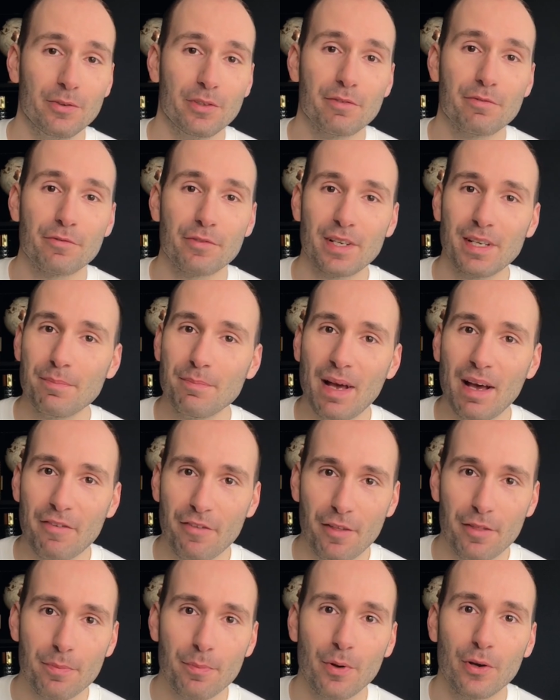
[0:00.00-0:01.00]
a free
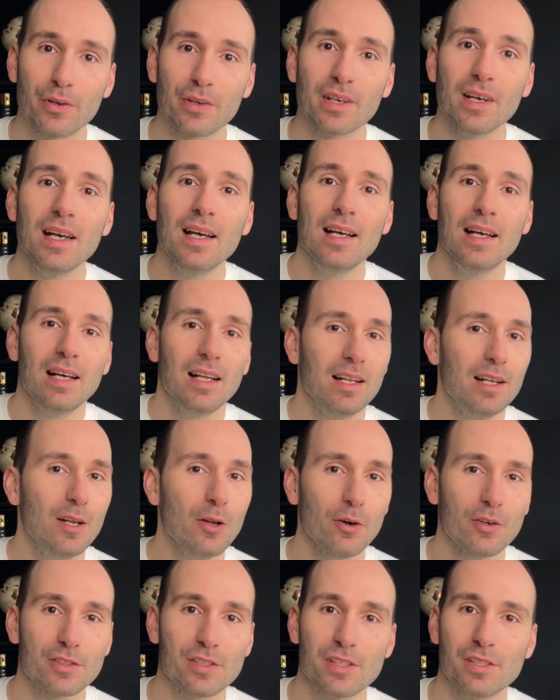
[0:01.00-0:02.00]
method book,
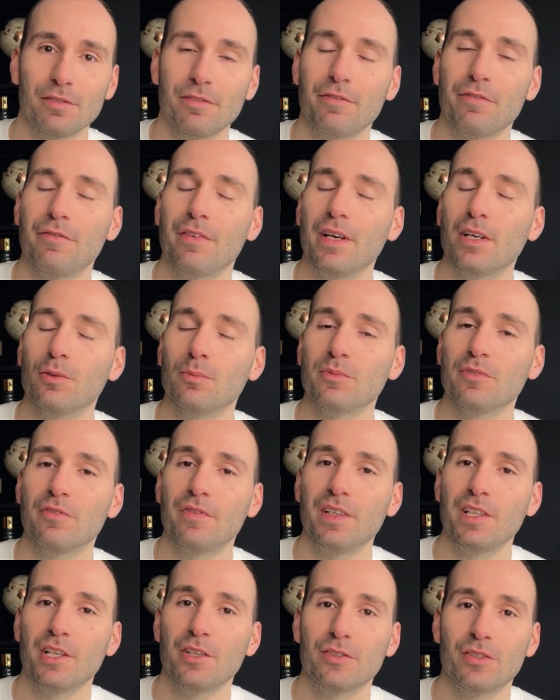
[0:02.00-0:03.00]
lots of filmed
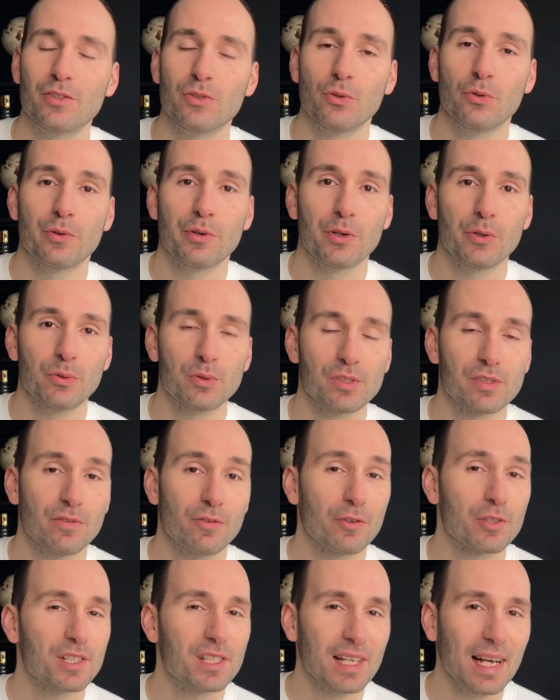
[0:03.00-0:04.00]
video tutorials
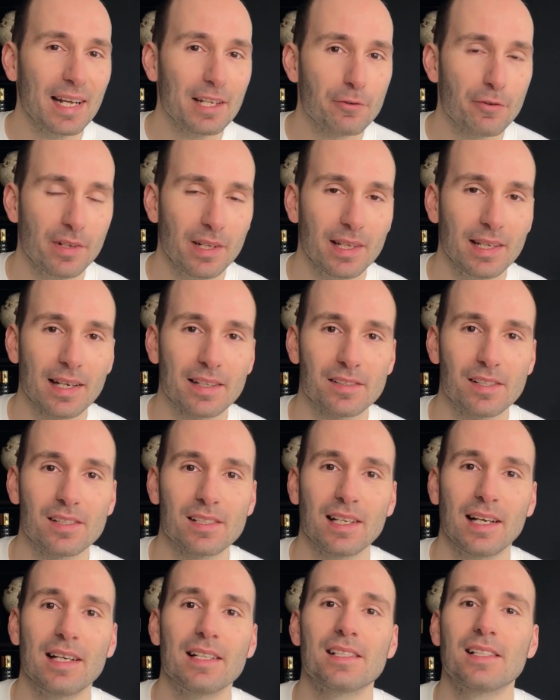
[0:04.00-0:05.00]
for sight reading
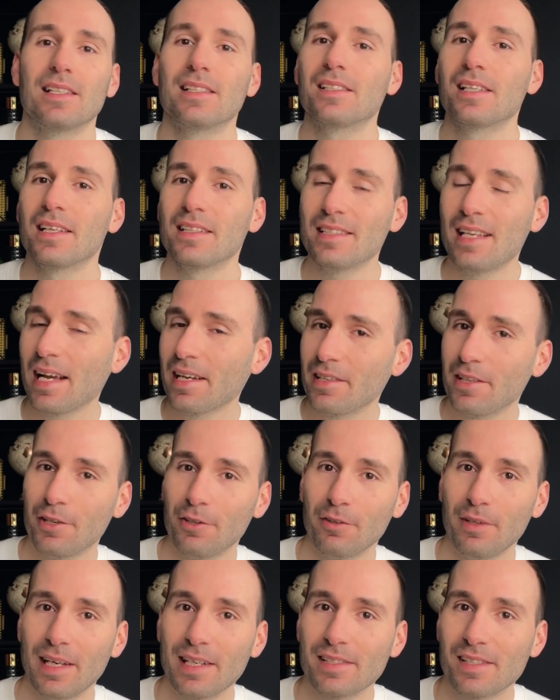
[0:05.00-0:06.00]
exercises,
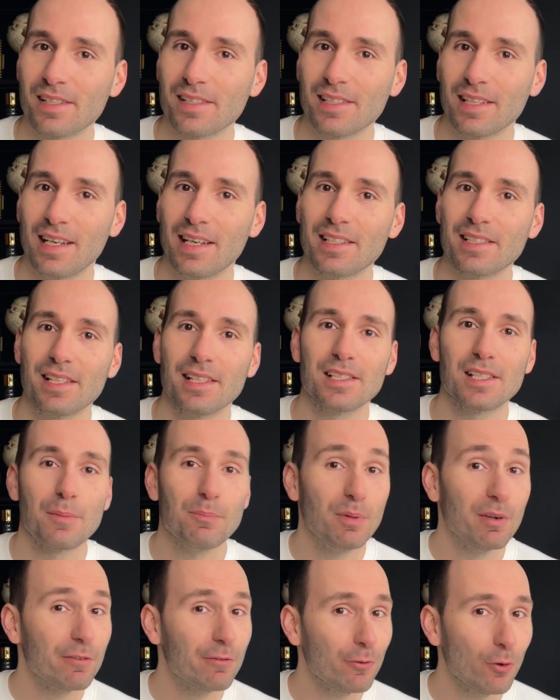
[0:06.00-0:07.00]
technical exercises,
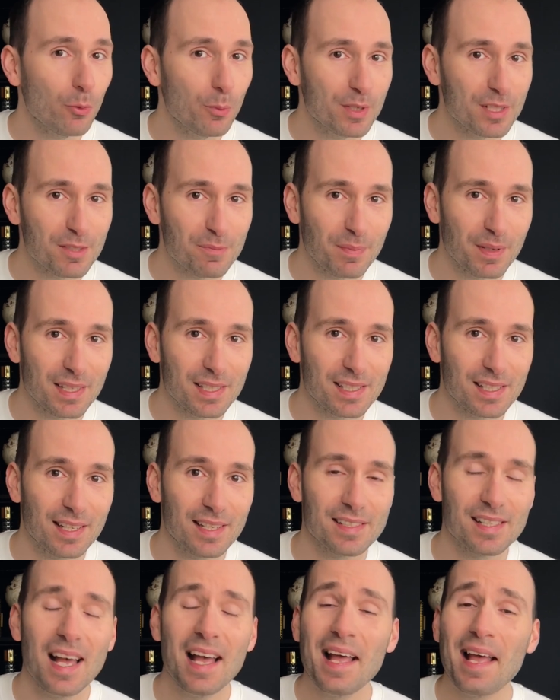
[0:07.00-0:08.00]
performance
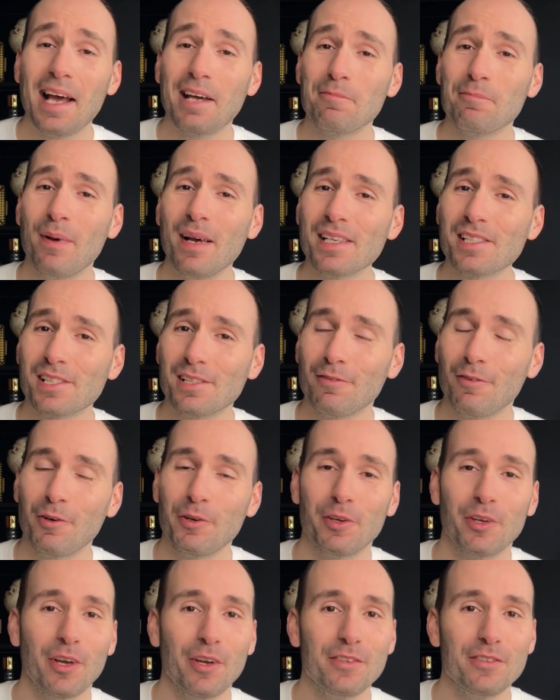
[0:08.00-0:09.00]
pieces, and best of
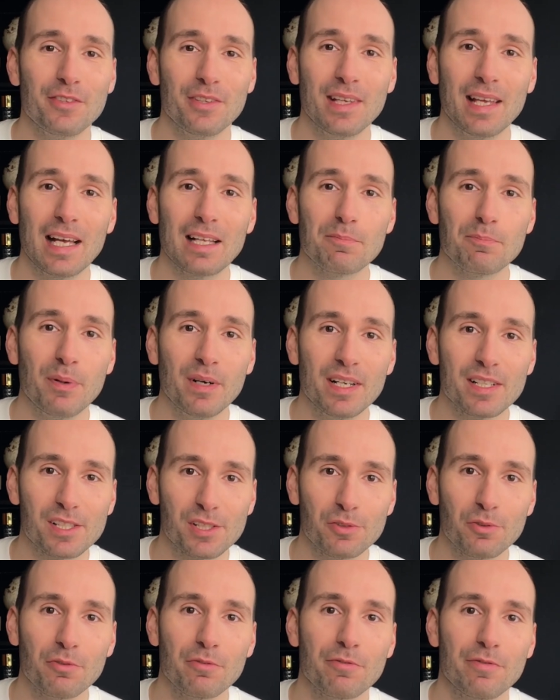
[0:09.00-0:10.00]
all, you're going to get
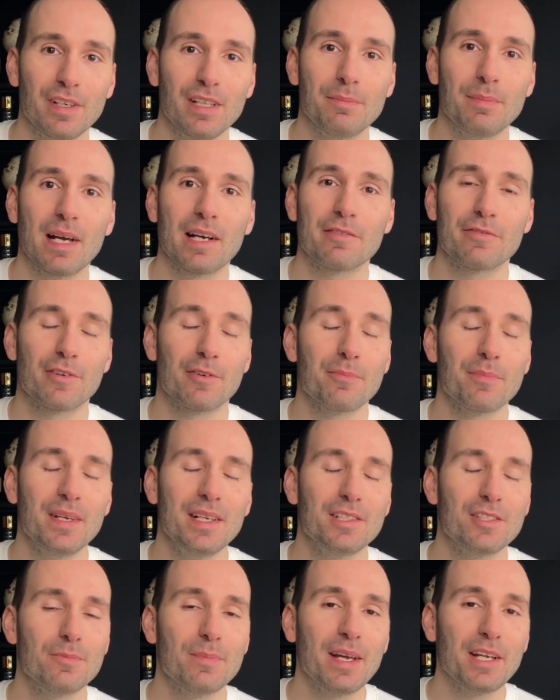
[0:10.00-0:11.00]
personal feedback from
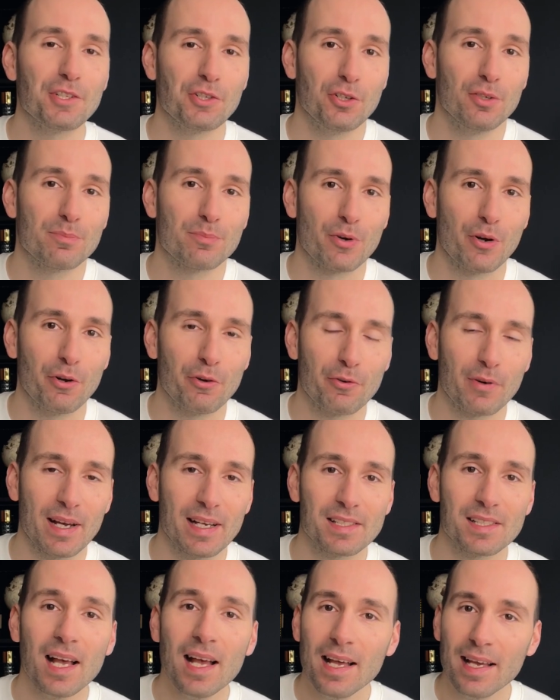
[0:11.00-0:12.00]
me to make sure your
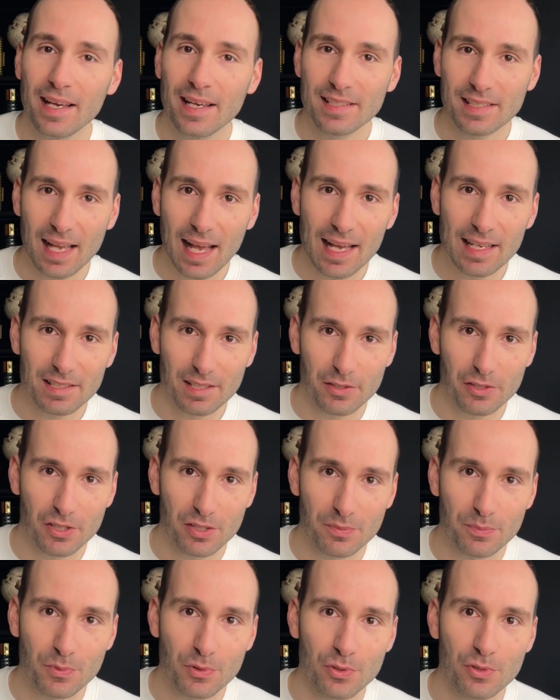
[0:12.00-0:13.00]
progress is as
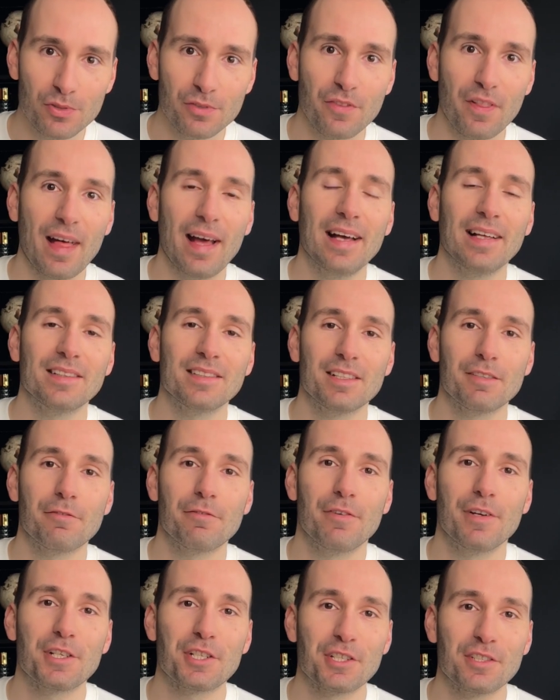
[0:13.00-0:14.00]
smooth and
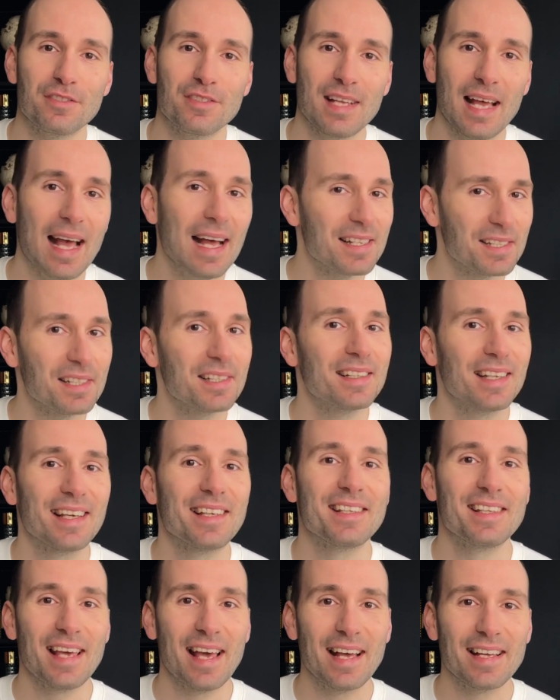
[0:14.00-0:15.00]
efficient as it
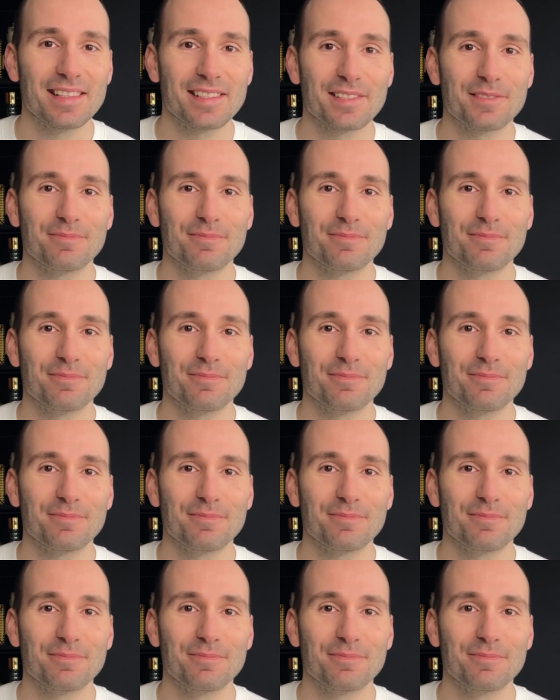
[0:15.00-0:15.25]
can get.